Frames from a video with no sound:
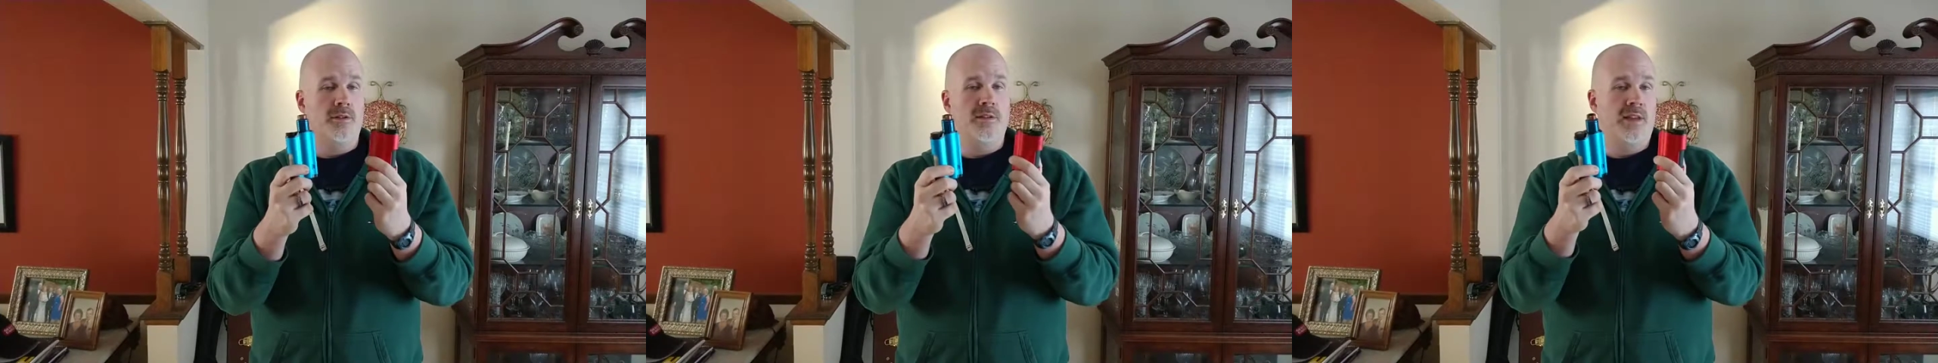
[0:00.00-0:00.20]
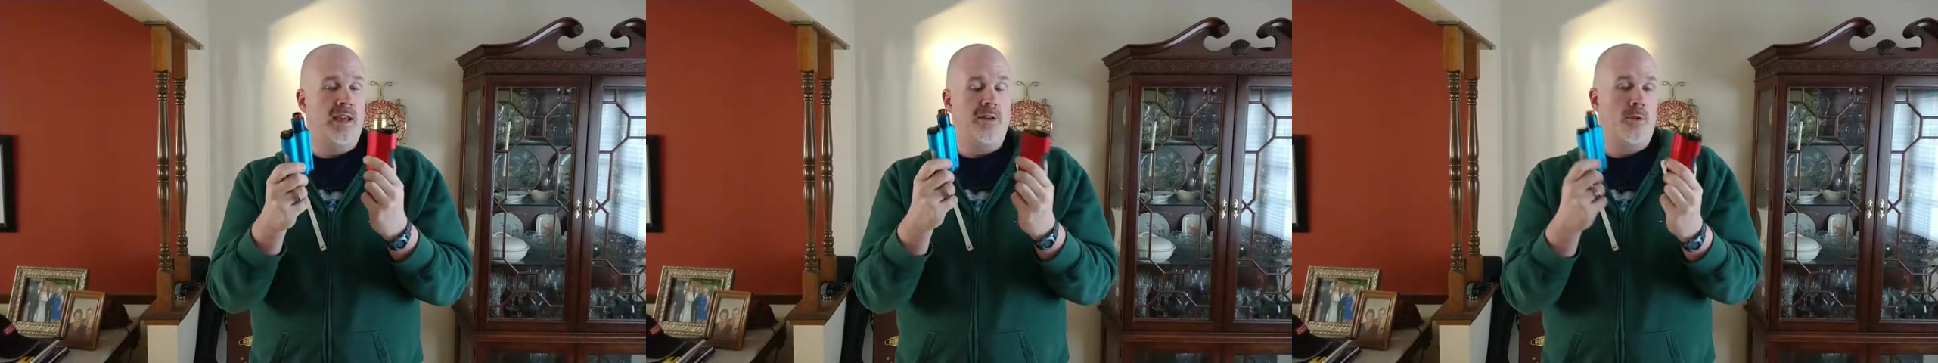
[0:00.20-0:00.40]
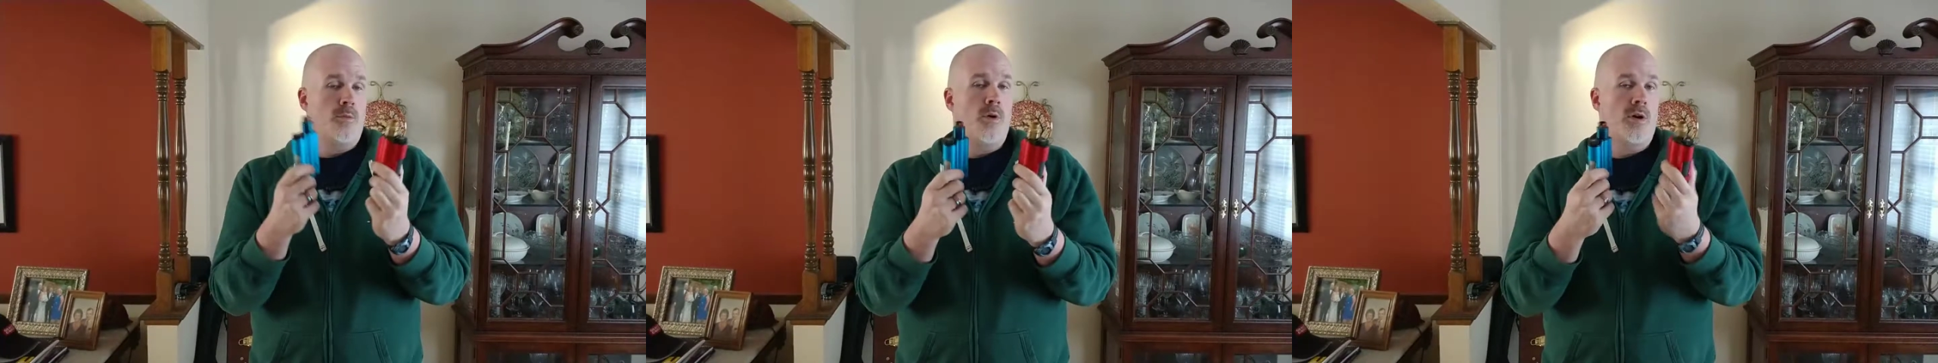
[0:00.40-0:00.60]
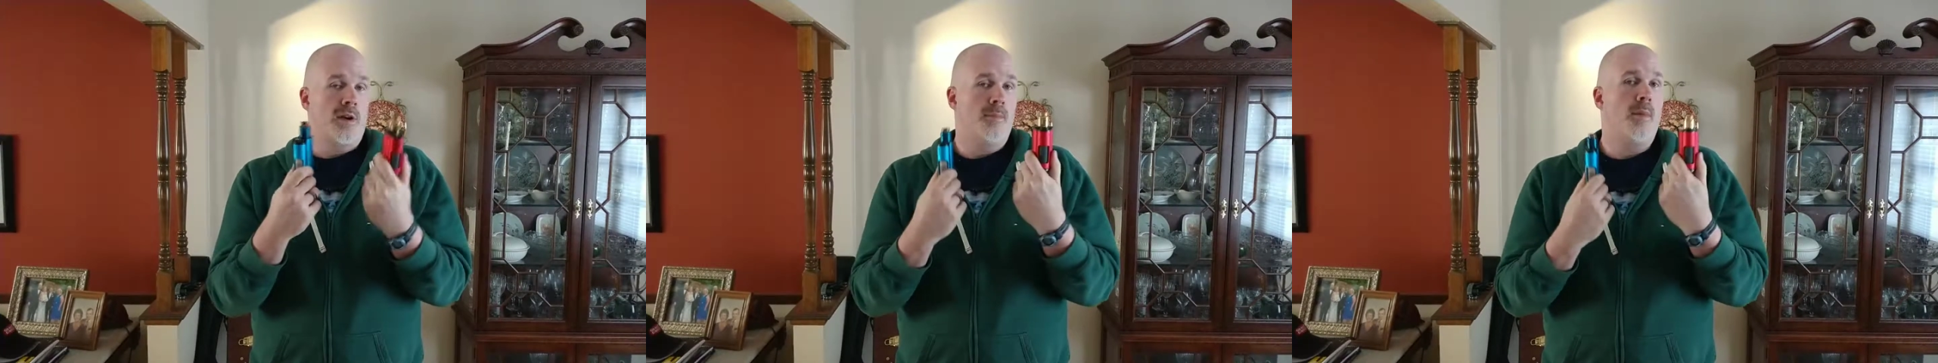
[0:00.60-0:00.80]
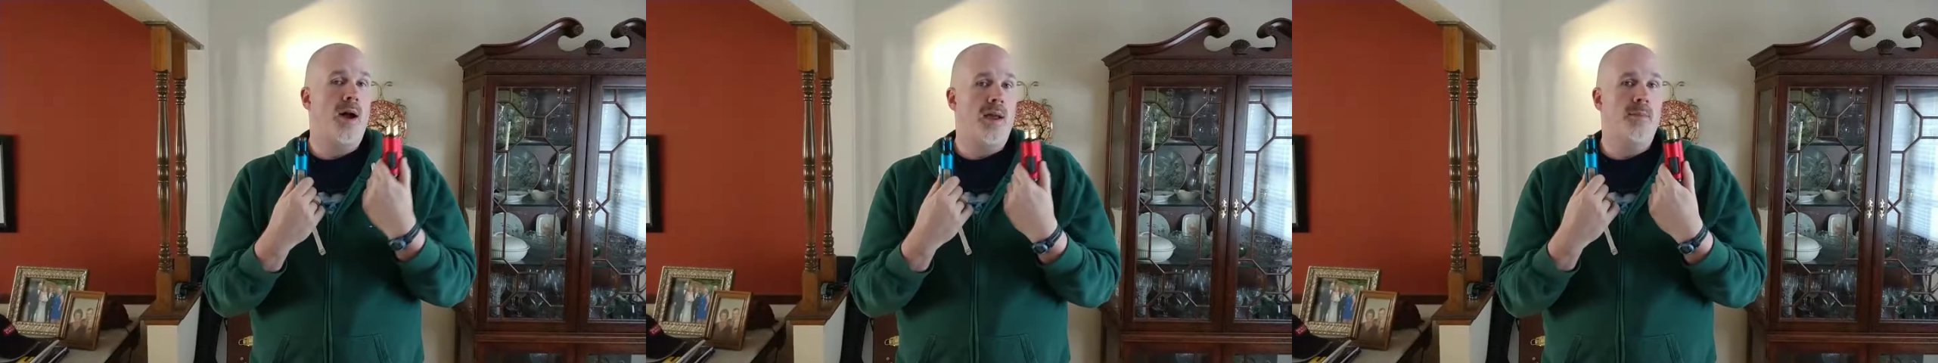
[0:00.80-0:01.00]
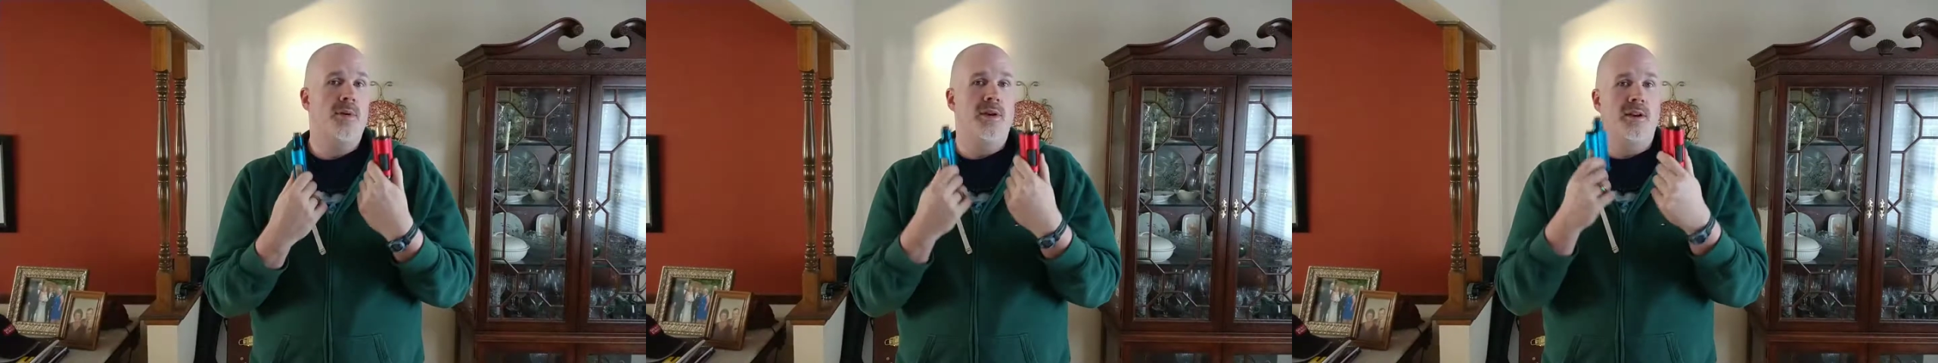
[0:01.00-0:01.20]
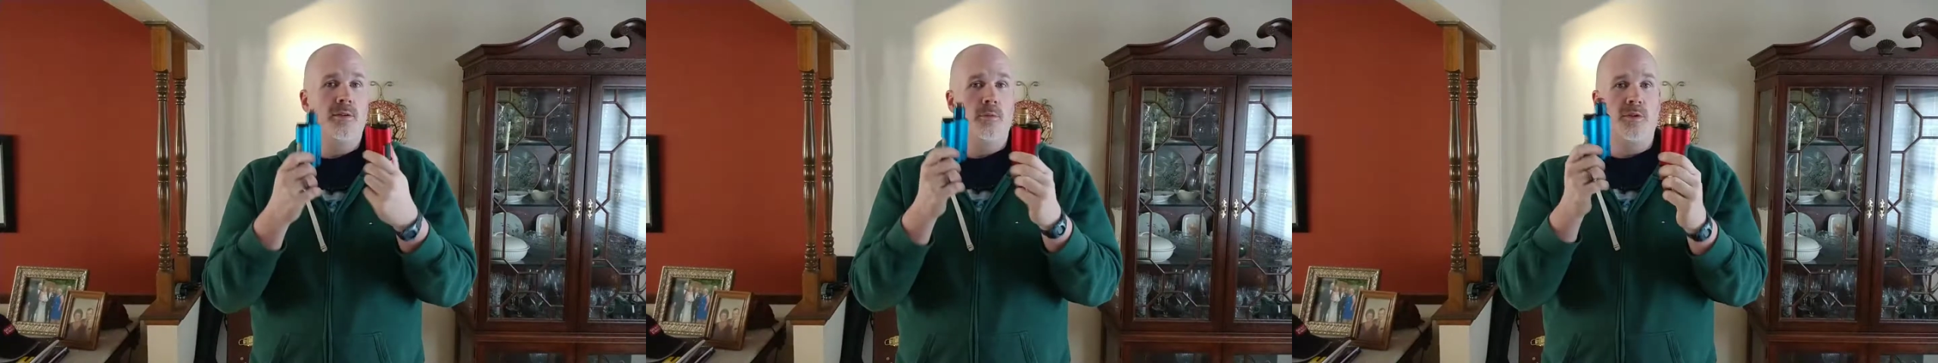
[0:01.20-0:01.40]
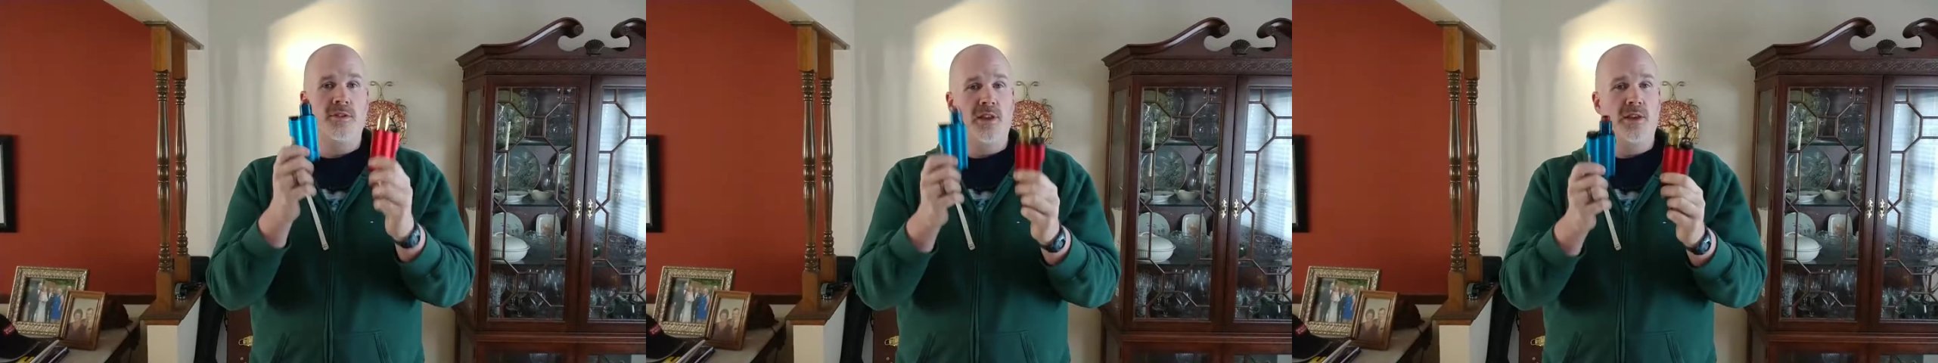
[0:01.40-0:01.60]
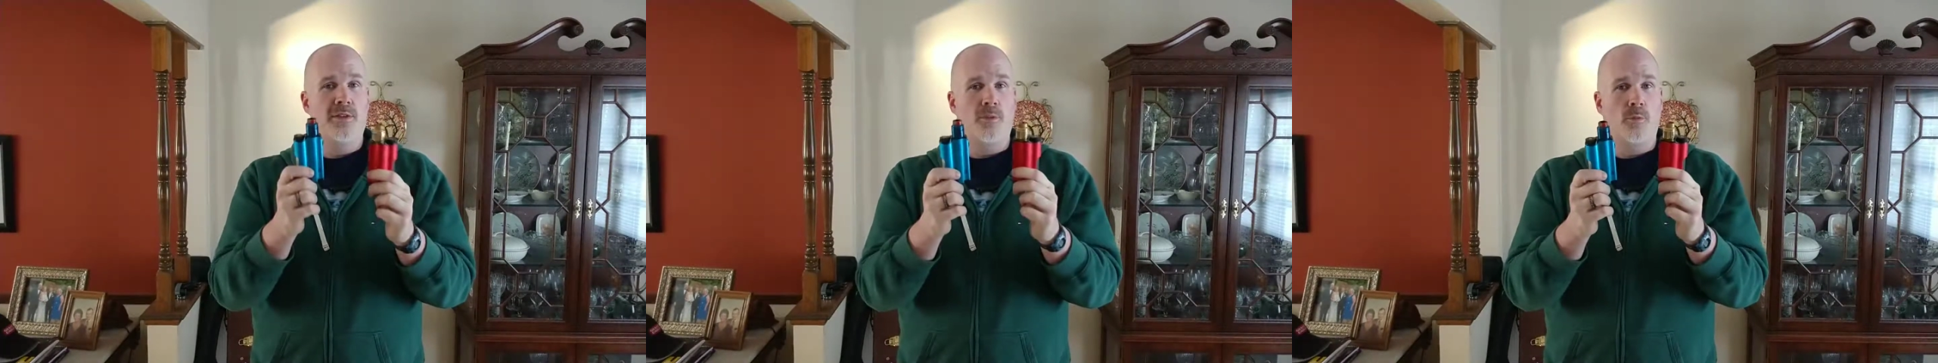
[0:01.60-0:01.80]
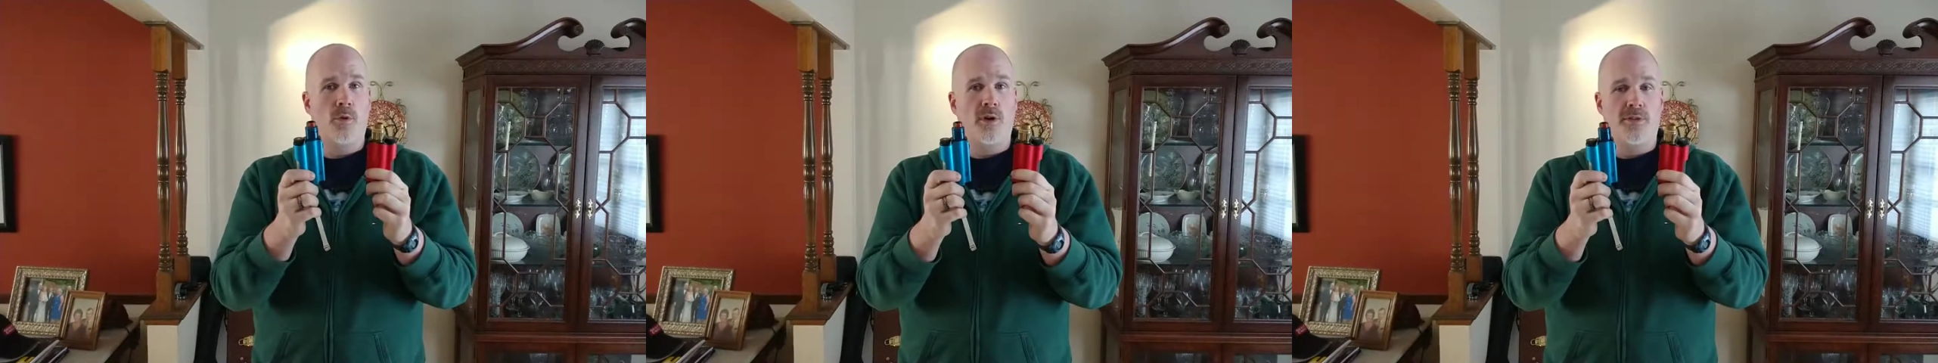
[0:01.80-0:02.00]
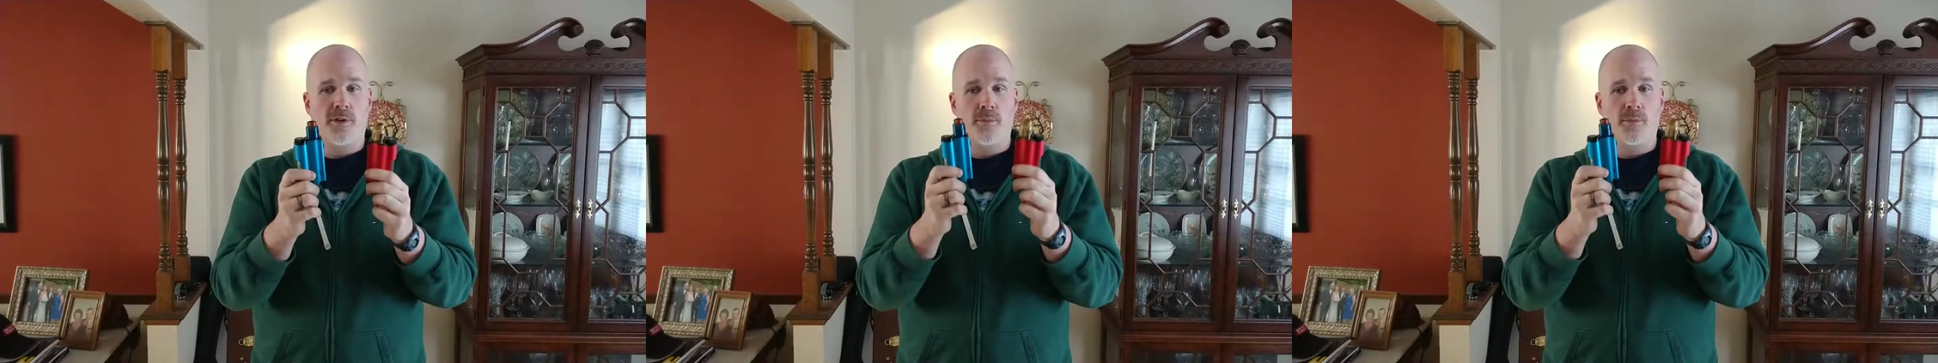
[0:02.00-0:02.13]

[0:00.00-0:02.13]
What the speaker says: You can't go wrong, in my opinion, with either one.